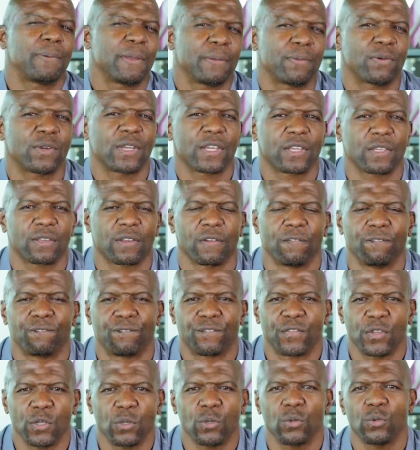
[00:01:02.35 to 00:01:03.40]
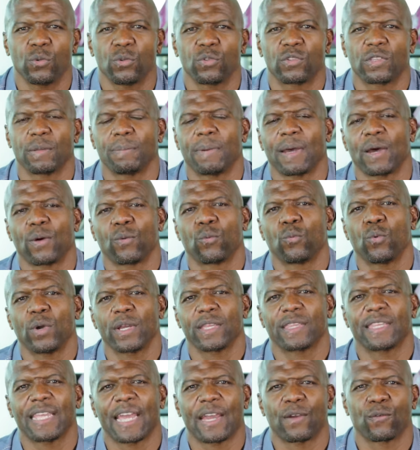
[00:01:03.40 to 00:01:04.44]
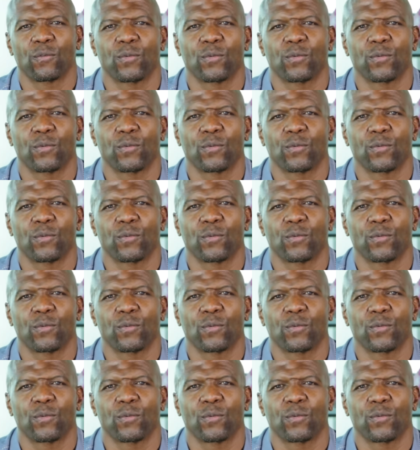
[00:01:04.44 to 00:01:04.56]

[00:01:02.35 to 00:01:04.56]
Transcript: of people get confused about what that